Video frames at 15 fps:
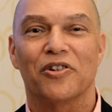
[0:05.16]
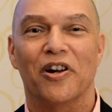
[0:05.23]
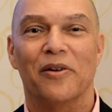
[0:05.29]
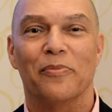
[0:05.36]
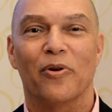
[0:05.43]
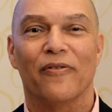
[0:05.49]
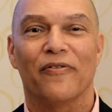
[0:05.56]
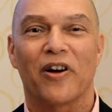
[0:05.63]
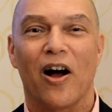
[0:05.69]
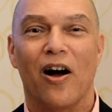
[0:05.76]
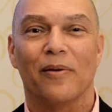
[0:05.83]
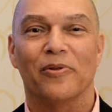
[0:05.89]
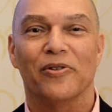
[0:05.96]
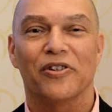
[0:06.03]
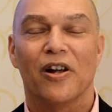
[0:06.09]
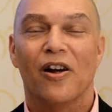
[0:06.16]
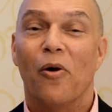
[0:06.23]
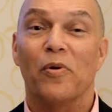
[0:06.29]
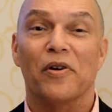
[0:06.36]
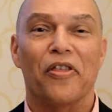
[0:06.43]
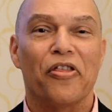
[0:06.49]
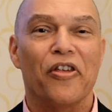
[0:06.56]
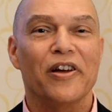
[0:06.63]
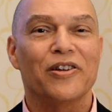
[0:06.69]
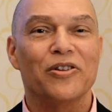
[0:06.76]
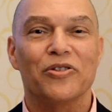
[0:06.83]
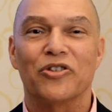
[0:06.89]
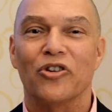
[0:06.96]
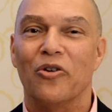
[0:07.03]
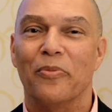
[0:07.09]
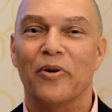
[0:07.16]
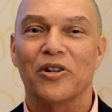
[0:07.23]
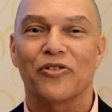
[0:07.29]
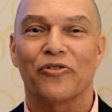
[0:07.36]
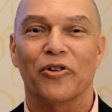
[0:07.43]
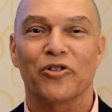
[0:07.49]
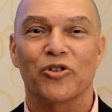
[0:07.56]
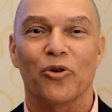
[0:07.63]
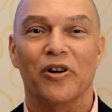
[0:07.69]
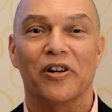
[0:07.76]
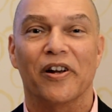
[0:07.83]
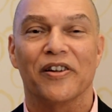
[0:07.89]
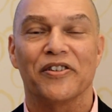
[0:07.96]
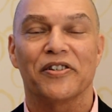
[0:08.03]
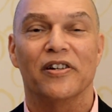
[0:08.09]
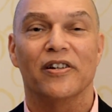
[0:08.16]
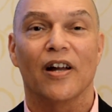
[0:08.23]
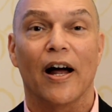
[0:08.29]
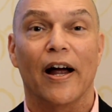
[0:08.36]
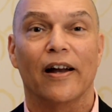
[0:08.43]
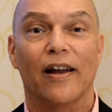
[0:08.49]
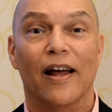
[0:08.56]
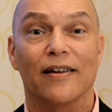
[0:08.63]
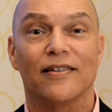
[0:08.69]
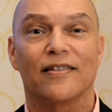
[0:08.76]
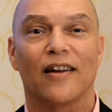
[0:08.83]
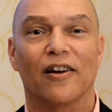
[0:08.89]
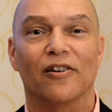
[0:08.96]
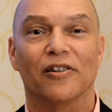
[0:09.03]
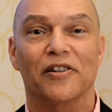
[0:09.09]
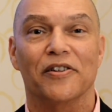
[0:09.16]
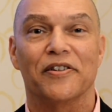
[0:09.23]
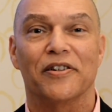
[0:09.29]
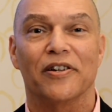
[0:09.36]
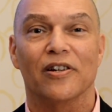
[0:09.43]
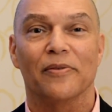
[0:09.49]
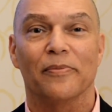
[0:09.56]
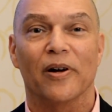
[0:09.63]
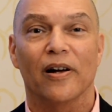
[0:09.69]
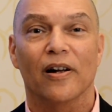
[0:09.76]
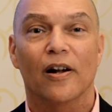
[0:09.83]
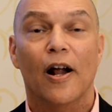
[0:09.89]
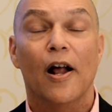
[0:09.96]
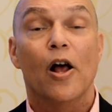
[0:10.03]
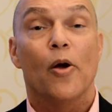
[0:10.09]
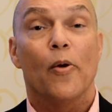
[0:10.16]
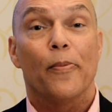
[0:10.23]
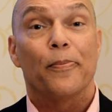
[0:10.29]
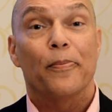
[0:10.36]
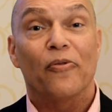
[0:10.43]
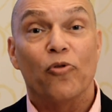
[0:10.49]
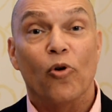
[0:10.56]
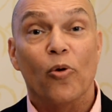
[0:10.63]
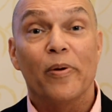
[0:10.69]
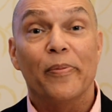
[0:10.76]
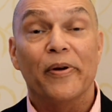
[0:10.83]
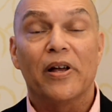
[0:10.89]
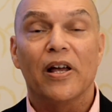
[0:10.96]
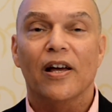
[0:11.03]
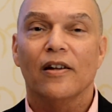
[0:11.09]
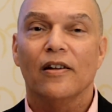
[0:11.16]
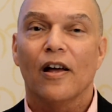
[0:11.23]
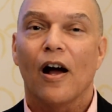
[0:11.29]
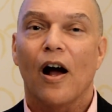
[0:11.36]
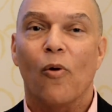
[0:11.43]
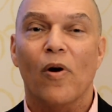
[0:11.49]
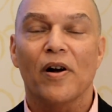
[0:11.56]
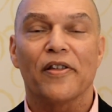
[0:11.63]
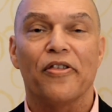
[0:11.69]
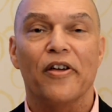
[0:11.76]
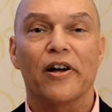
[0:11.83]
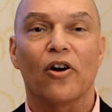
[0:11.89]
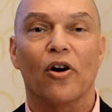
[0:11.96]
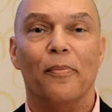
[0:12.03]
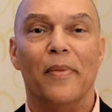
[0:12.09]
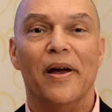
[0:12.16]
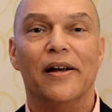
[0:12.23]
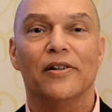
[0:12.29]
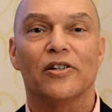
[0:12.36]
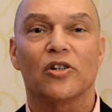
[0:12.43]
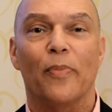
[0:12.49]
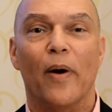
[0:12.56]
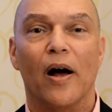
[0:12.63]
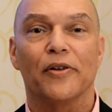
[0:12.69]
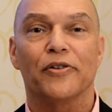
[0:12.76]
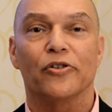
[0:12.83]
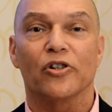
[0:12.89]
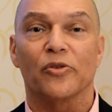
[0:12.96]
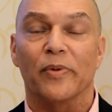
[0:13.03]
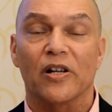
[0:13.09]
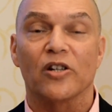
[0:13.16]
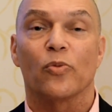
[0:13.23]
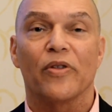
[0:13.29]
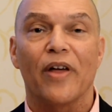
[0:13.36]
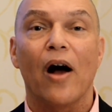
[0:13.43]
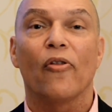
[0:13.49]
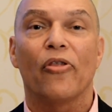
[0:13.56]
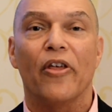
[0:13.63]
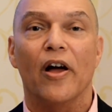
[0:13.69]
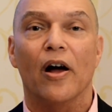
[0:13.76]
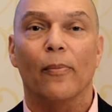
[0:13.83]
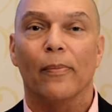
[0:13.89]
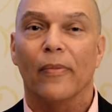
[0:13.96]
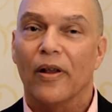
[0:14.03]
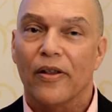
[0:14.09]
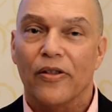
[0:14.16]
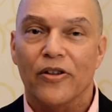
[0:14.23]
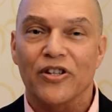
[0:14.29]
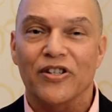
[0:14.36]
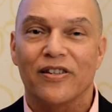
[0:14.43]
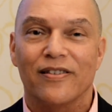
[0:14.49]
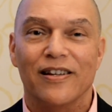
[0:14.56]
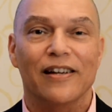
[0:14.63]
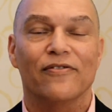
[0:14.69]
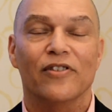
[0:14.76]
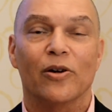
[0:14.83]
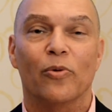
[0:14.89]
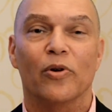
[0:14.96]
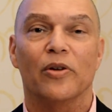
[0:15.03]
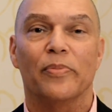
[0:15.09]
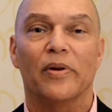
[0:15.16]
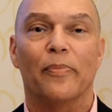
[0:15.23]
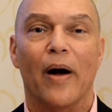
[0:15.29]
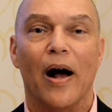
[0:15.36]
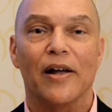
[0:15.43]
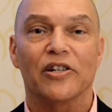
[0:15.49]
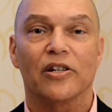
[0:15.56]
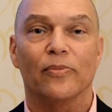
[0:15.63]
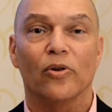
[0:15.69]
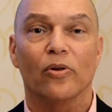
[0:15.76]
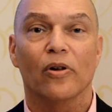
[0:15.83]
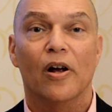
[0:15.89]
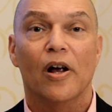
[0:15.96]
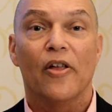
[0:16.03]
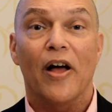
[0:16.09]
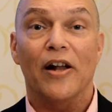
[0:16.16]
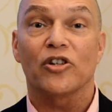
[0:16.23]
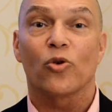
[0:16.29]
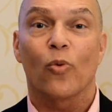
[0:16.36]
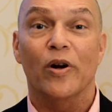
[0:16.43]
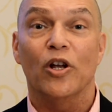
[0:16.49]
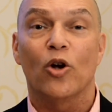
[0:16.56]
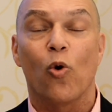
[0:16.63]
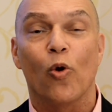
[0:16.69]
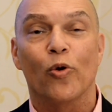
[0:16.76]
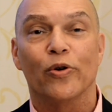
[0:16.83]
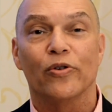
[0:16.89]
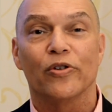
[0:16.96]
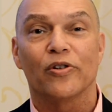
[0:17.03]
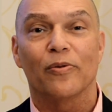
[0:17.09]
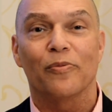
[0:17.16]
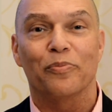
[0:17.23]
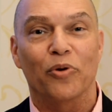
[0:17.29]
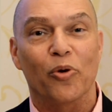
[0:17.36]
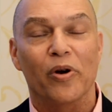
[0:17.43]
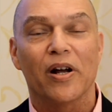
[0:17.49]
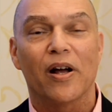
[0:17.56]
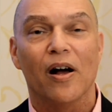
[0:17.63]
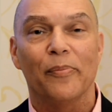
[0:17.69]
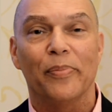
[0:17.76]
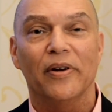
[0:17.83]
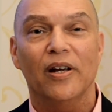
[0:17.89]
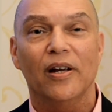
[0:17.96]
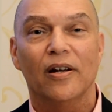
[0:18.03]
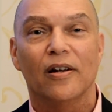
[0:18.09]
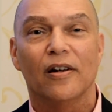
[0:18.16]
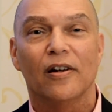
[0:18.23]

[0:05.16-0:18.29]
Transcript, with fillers: Chamber of Commerce. I want to thank you so much for joining us tonight at Sail In Cinema. Before we begin, I want to thank our main sponsors because without them, this evening wouldn't be possible. That's 20 Corners Brewing Company,